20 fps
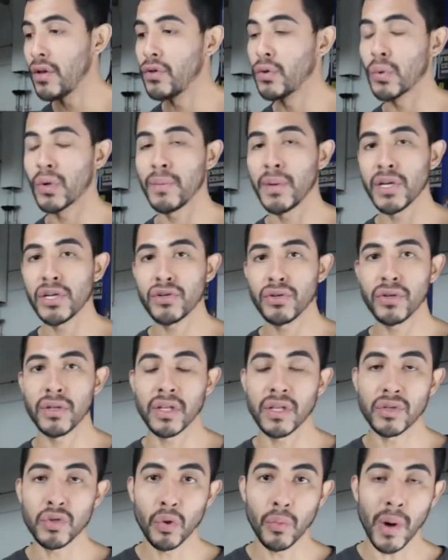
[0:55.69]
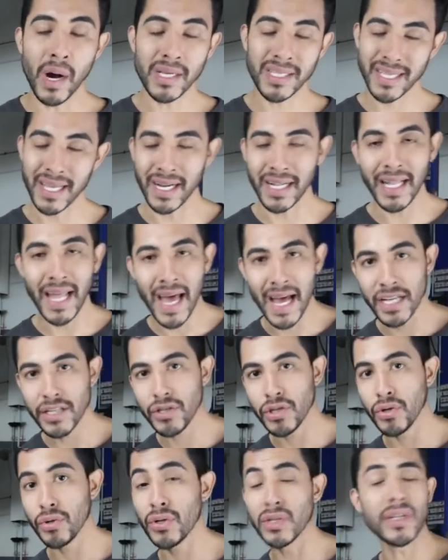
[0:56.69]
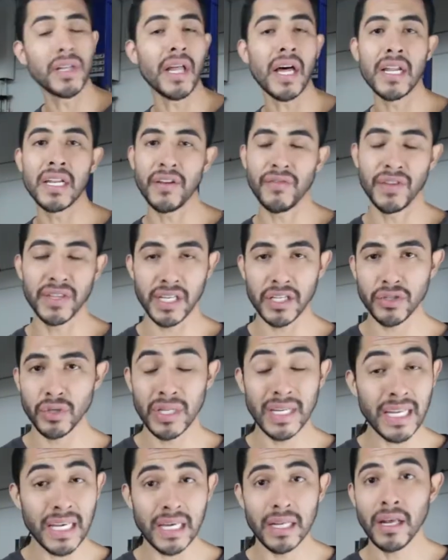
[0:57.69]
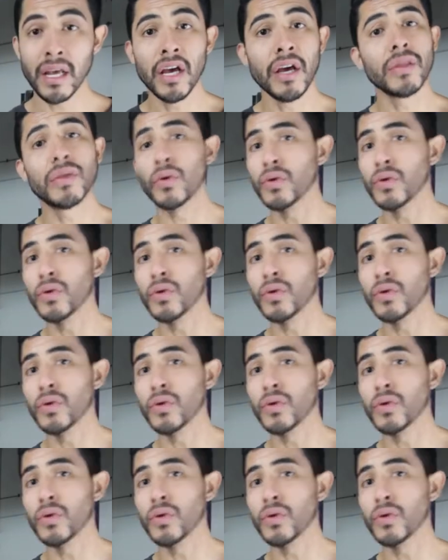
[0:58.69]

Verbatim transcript: you wanna make sure that the toolbox is gonna last you. There's a lot of different things you need.